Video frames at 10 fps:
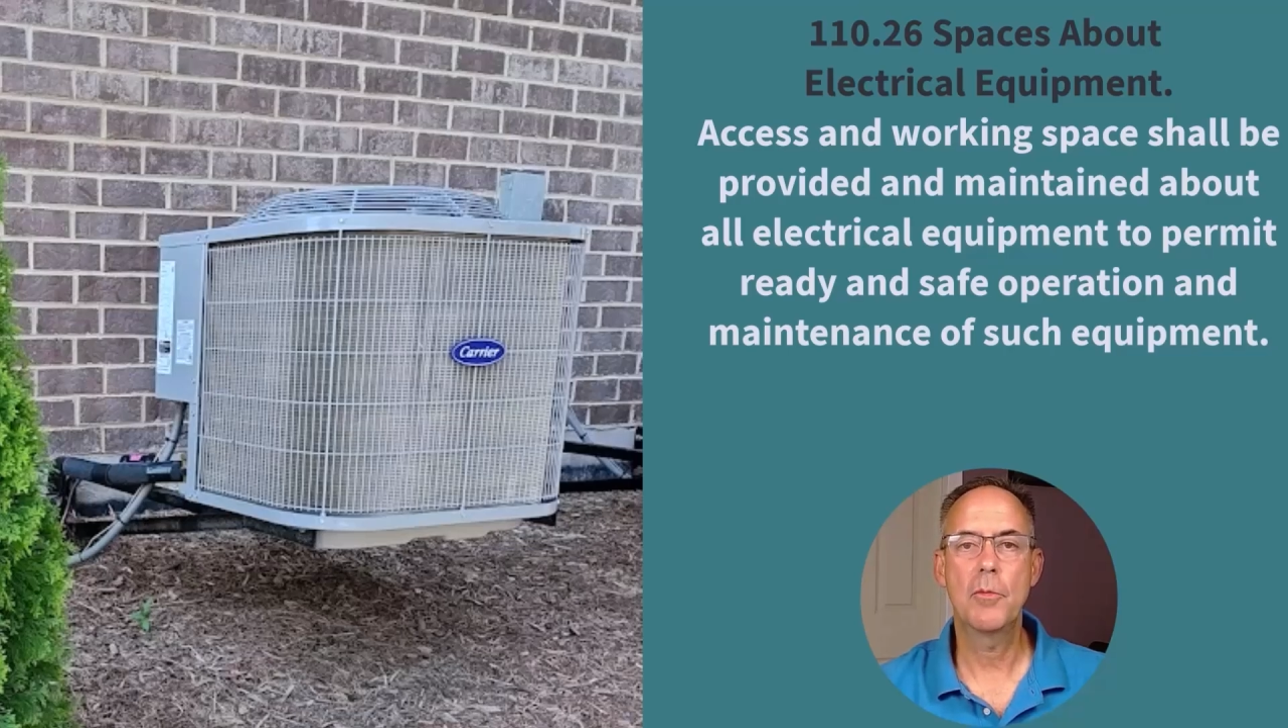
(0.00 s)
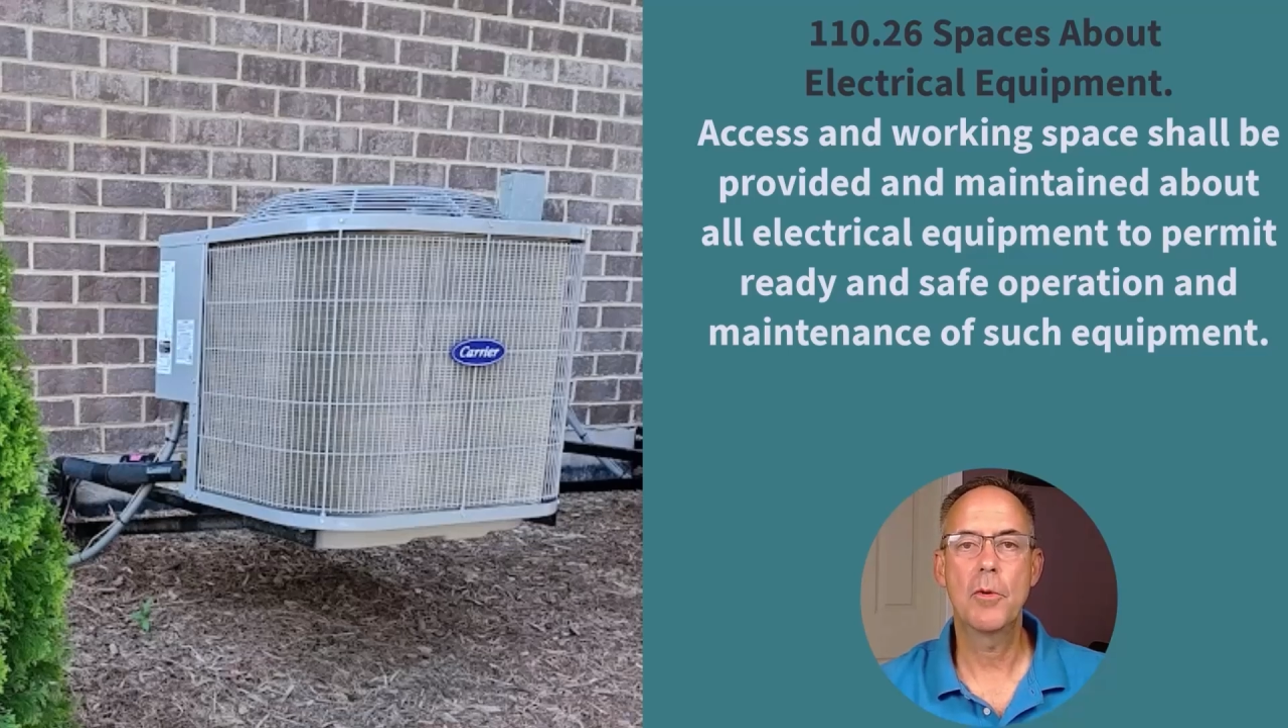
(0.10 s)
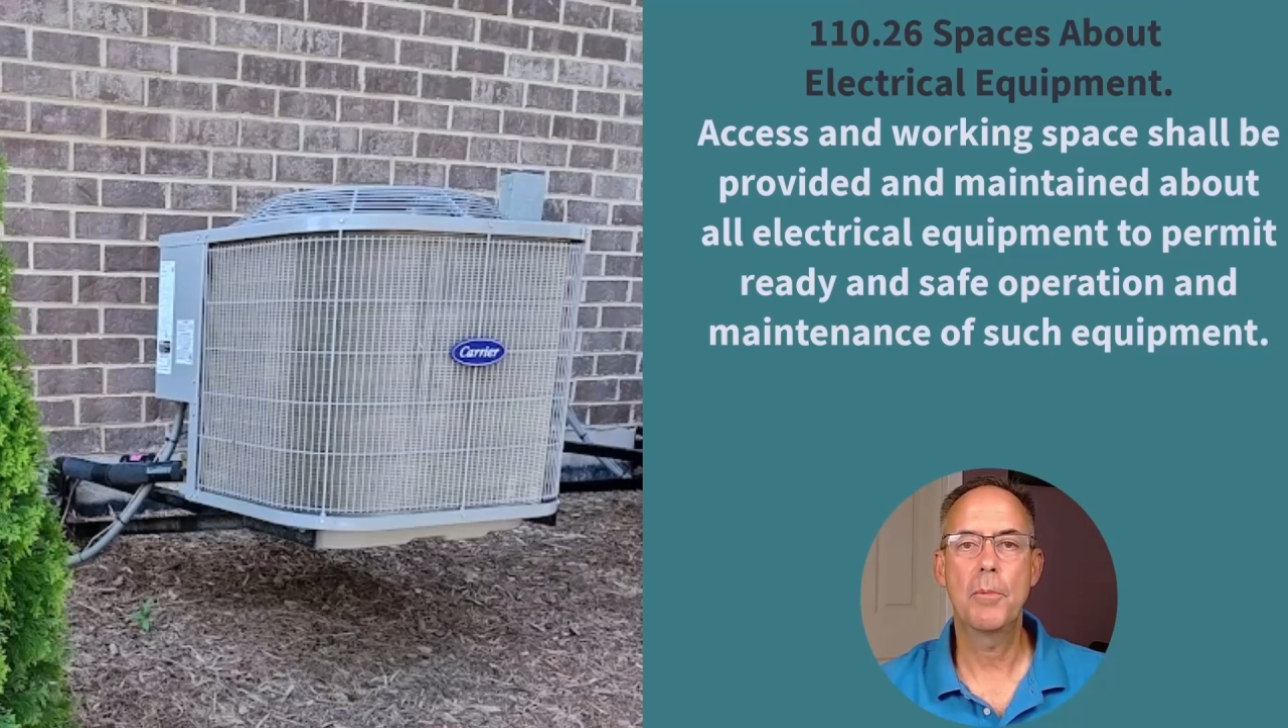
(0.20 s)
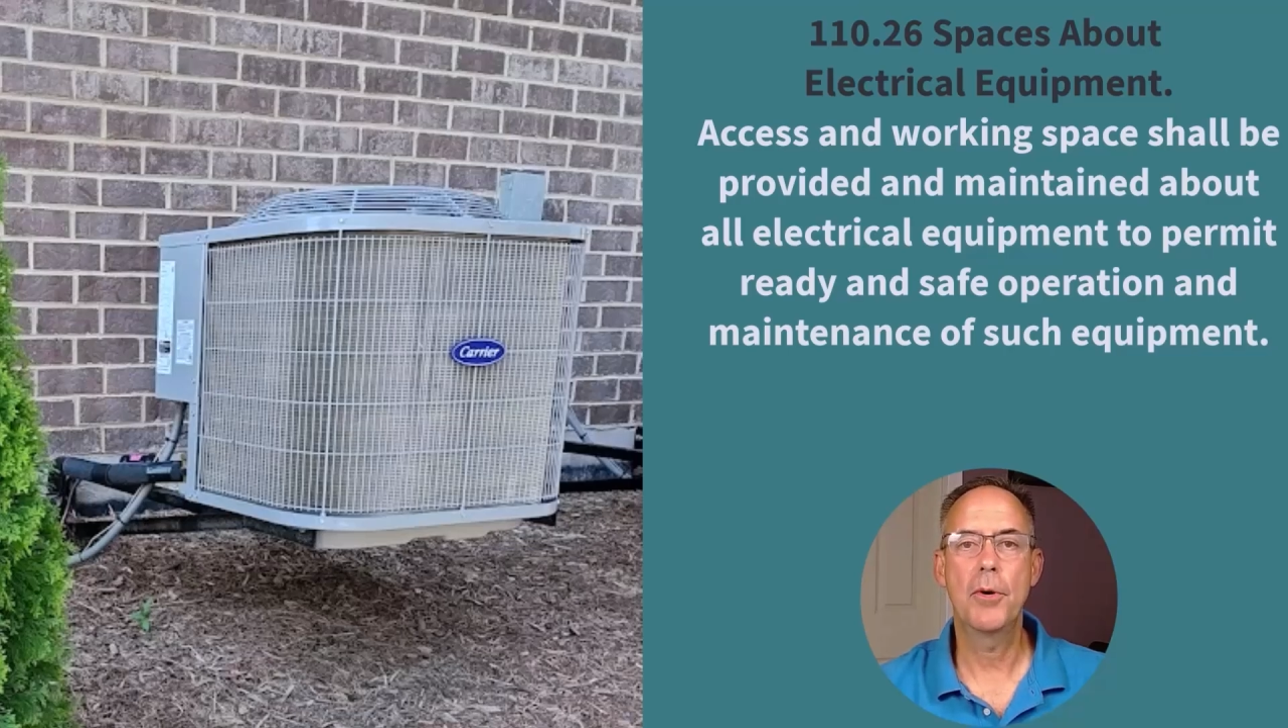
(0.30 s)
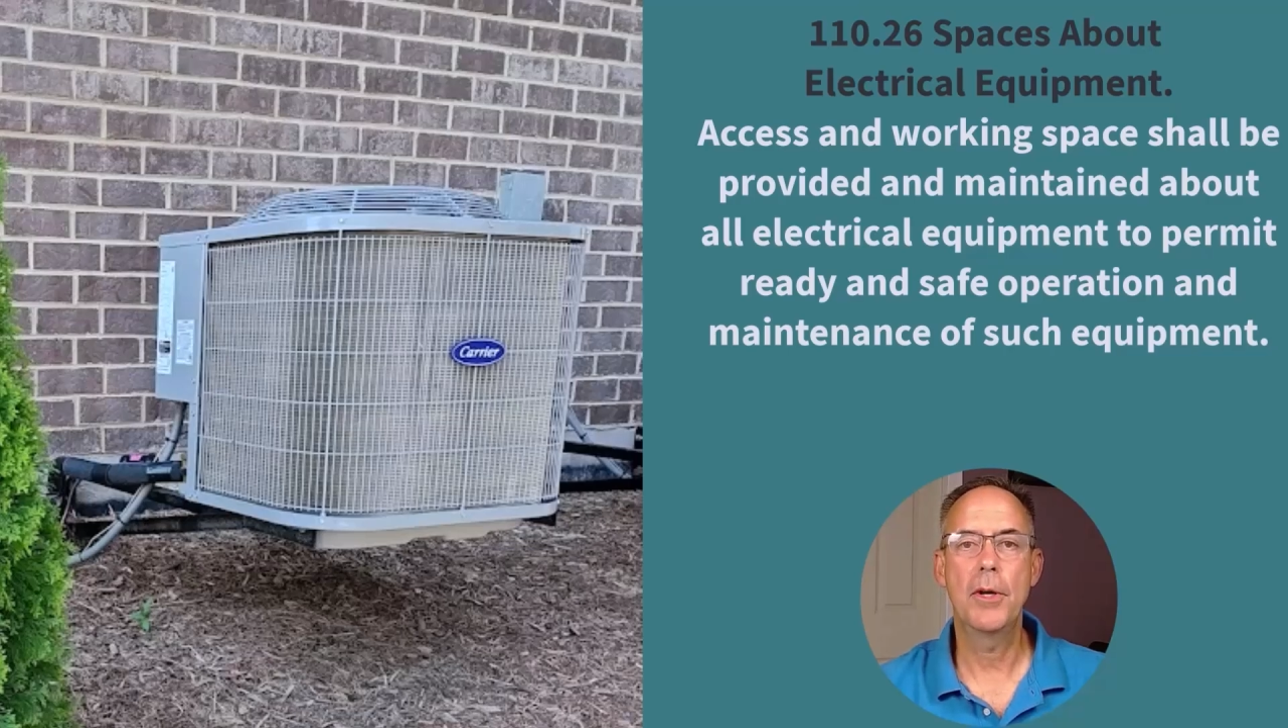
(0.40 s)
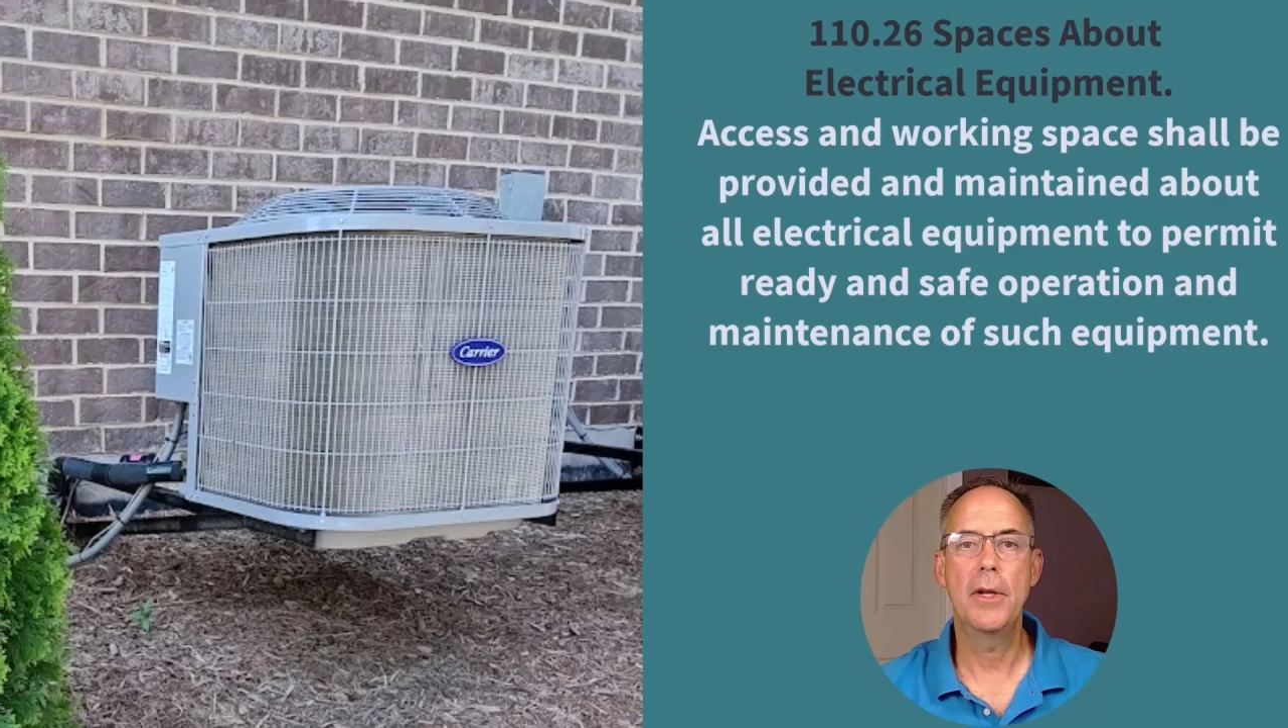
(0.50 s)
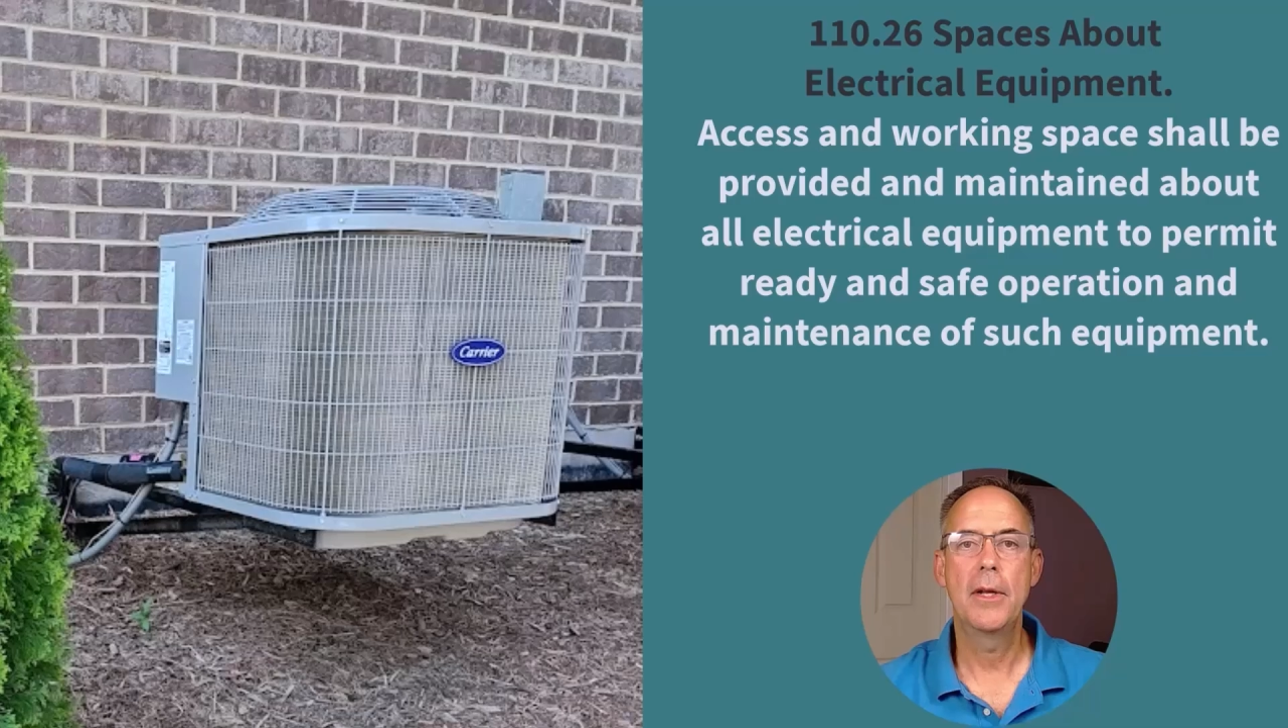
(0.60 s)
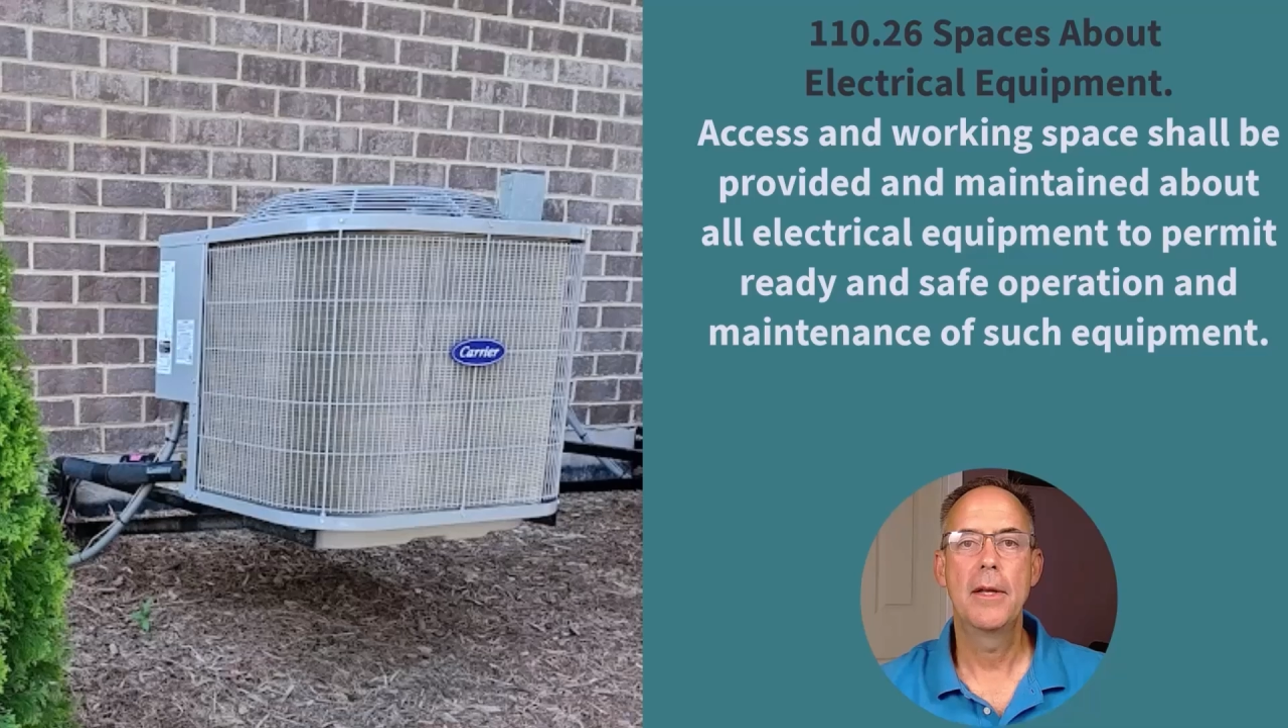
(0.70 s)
will put